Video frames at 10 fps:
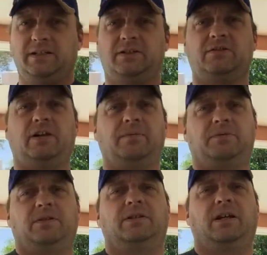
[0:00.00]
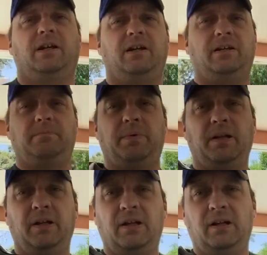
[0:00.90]
strapped to the top
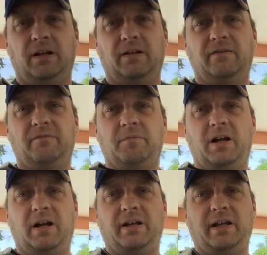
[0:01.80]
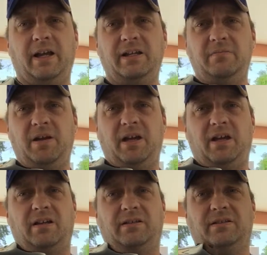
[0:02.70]
of my Eddy
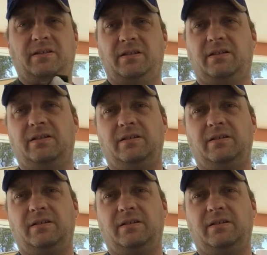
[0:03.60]
mask.